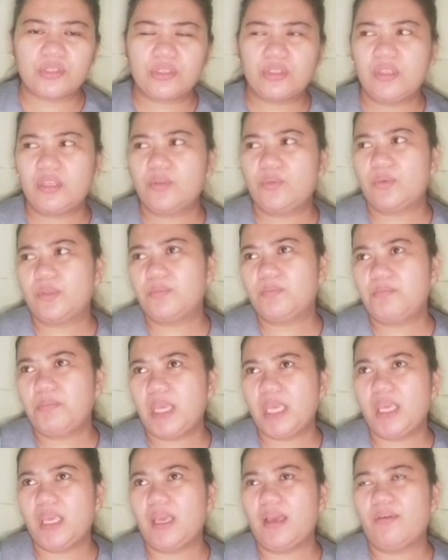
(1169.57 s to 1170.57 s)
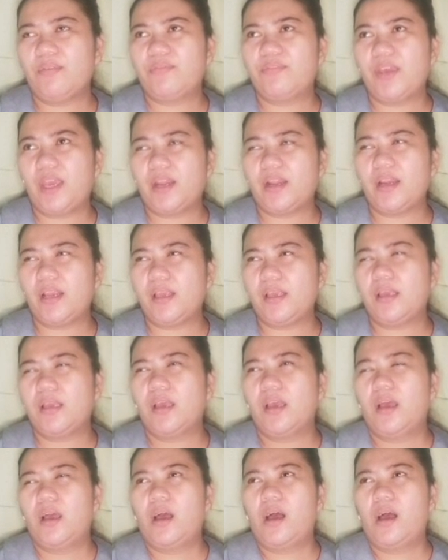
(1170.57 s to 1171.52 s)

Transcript: So that would be a very